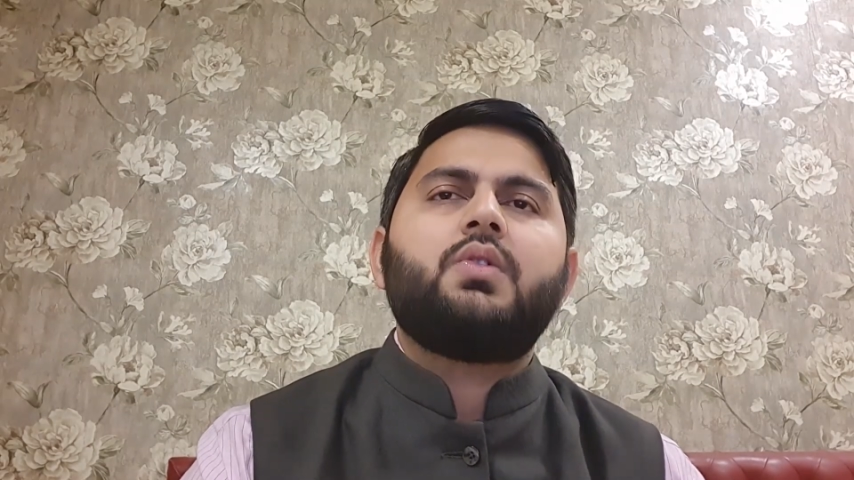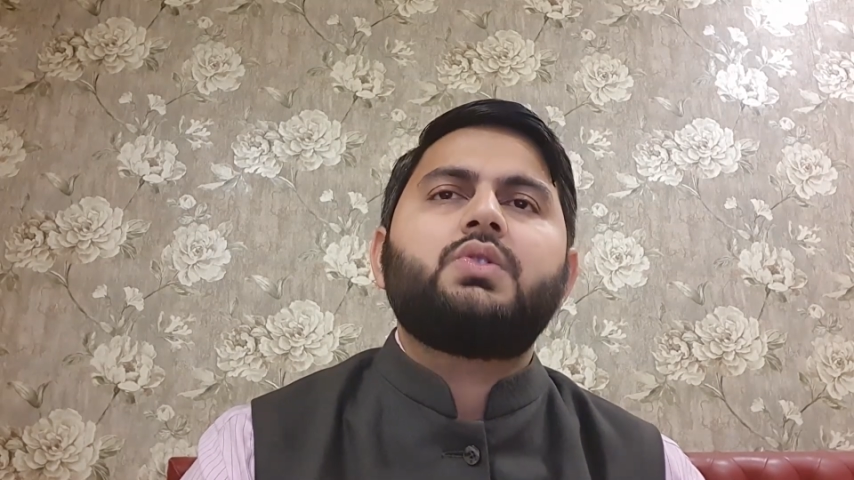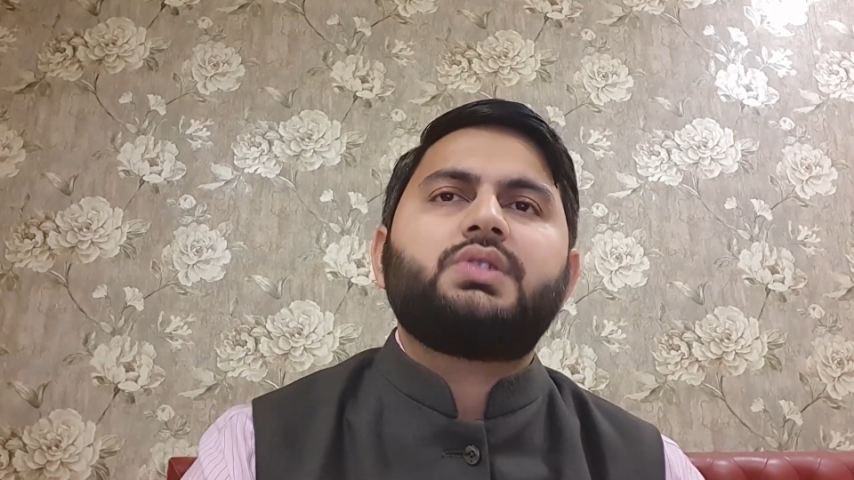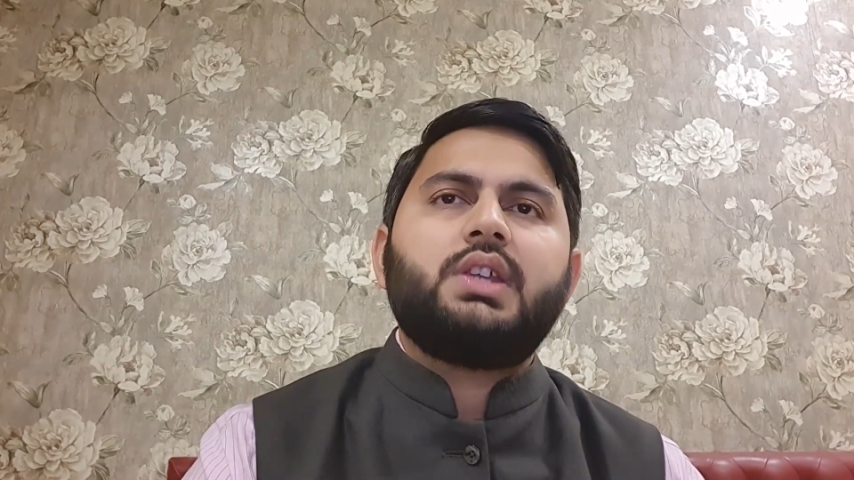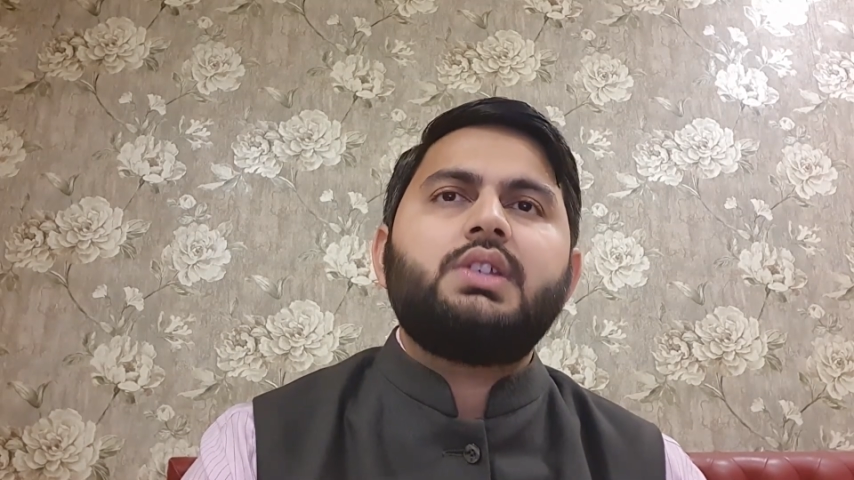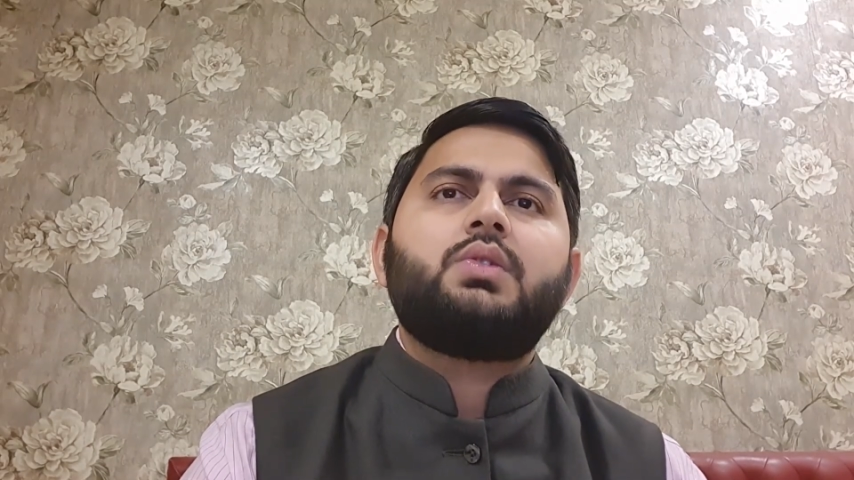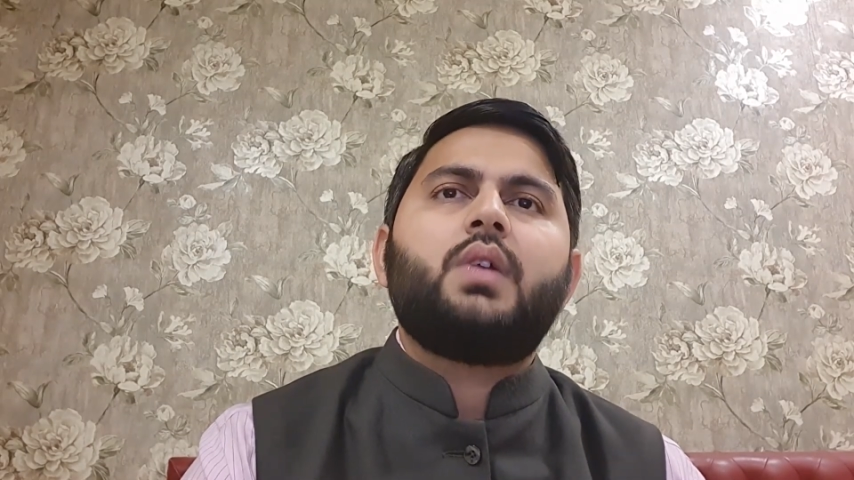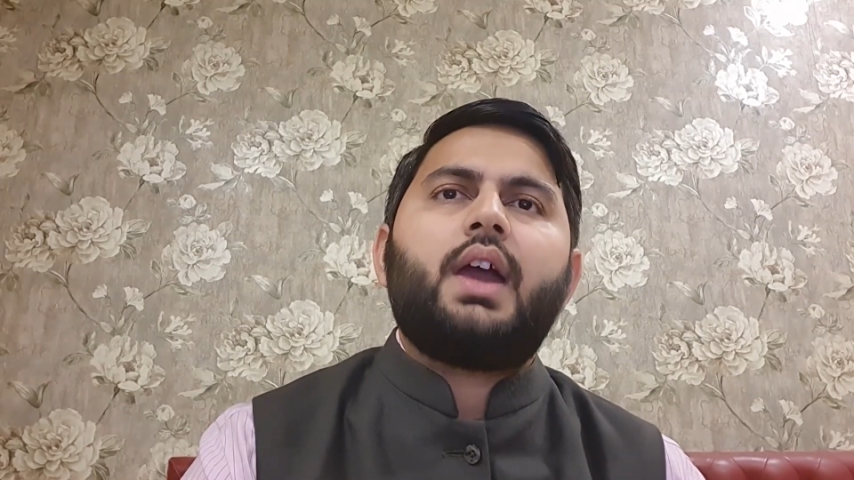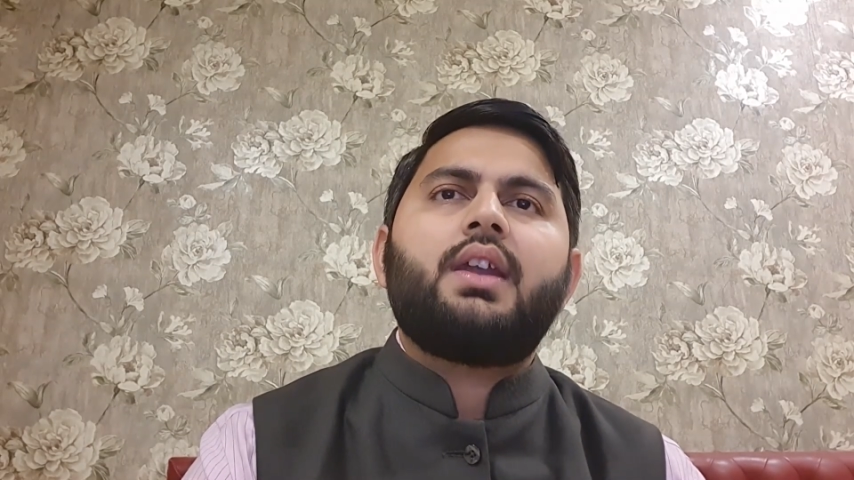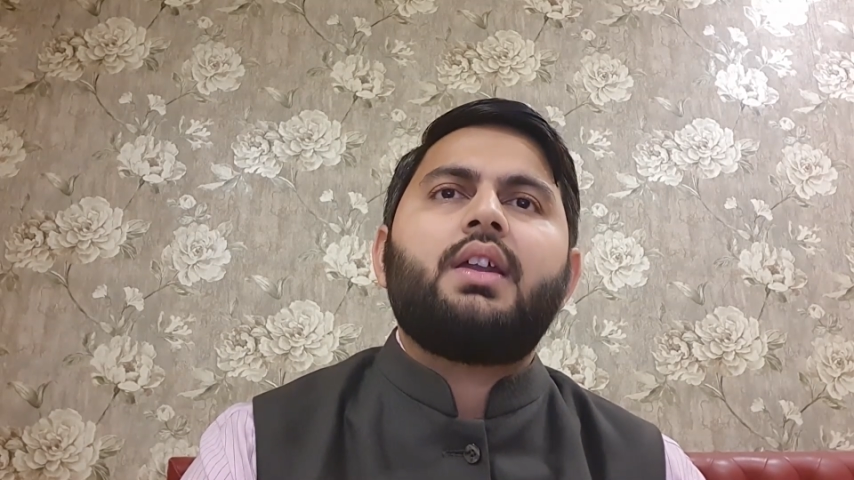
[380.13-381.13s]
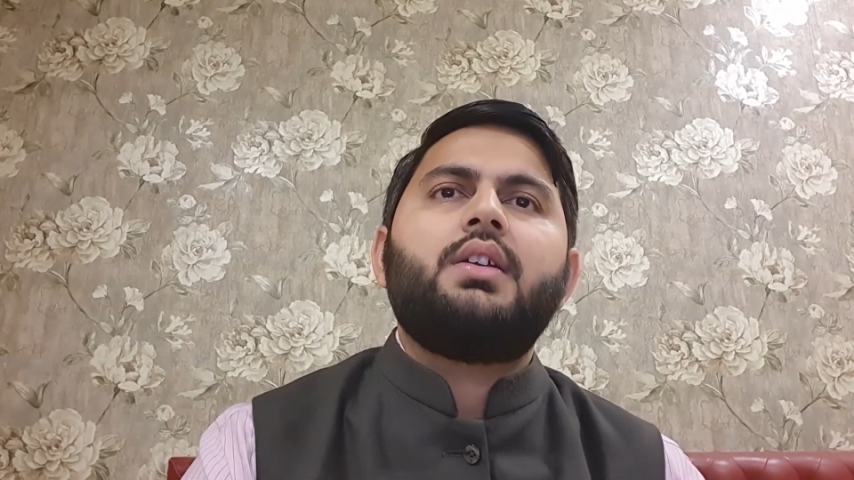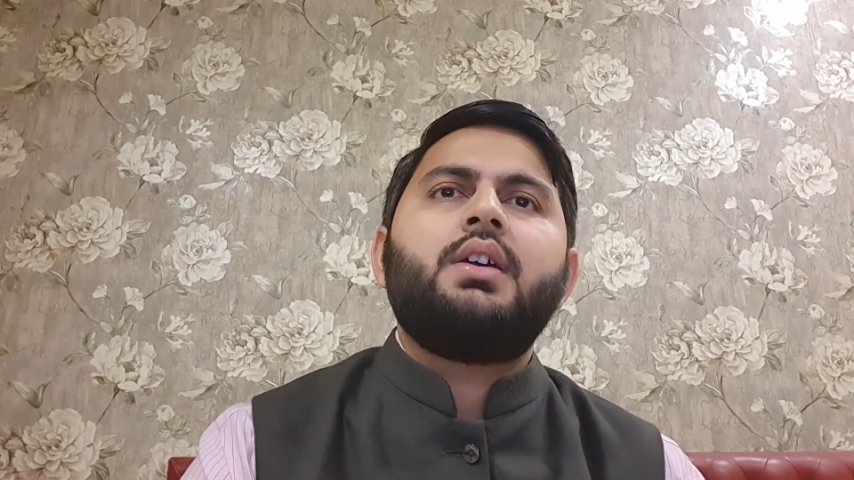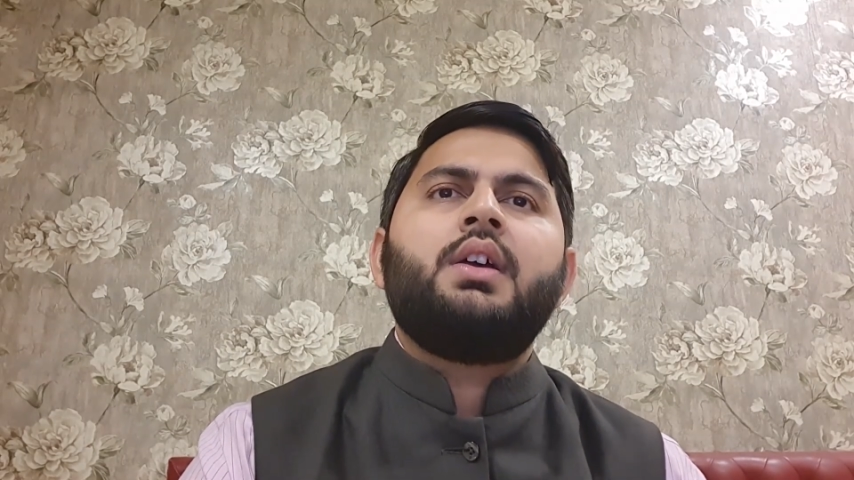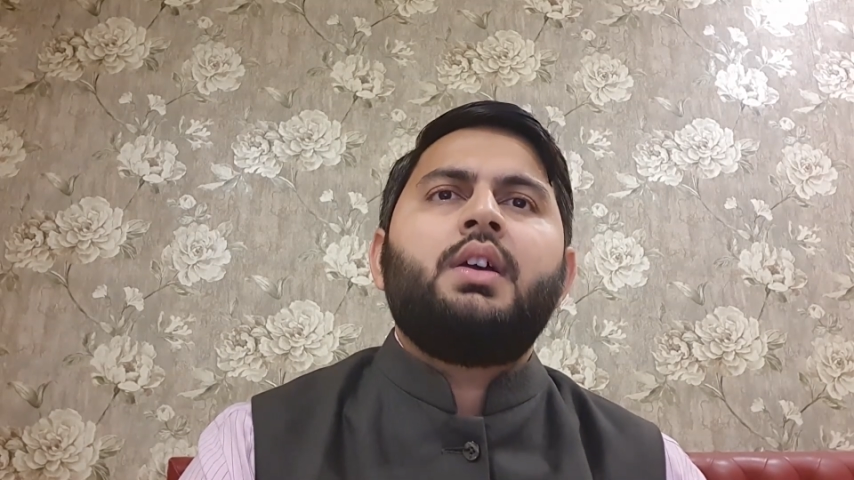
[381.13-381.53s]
to stitch together.